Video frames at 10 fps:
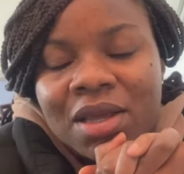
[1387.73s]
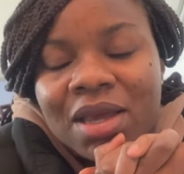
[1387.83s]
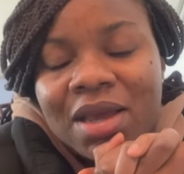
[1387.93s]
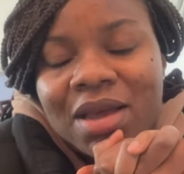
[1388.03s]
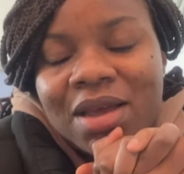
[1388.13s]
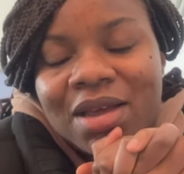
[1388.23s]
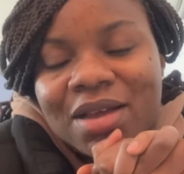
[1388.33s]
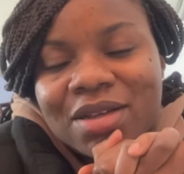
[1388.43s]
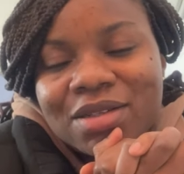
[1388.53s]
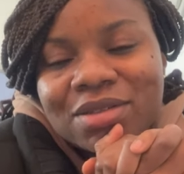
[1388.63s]

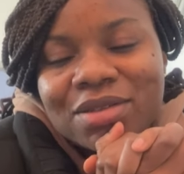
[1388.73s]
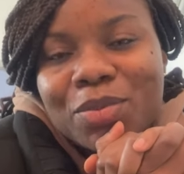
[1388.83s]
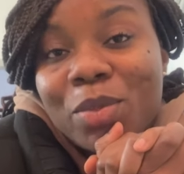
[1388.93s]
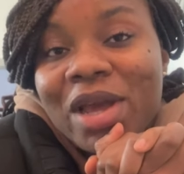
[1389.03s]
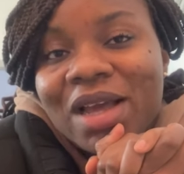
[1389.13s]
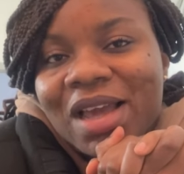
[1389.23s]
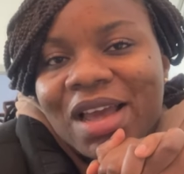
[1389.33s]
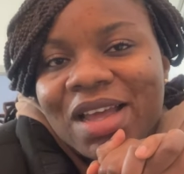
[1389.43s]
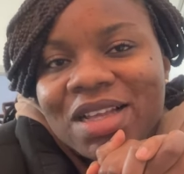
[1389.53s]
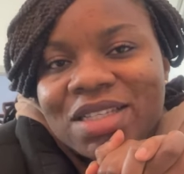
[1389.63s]
Yeah, I'm back
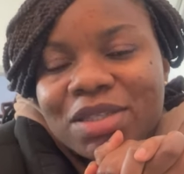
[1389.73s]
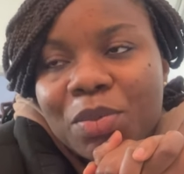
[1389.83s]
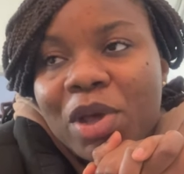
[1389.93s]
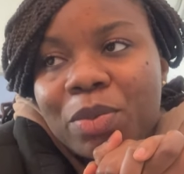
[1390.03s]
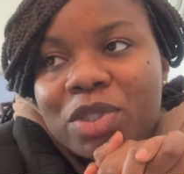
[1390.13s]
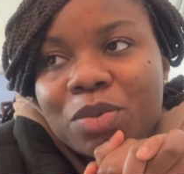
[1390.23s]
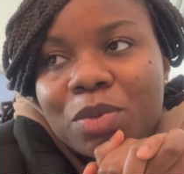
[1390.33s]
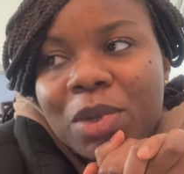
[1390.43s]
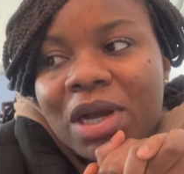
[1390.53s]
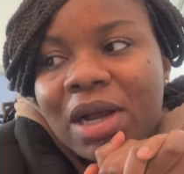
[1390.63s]
guys. I'm happy to be
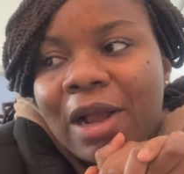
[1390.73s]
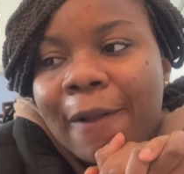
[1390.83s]
back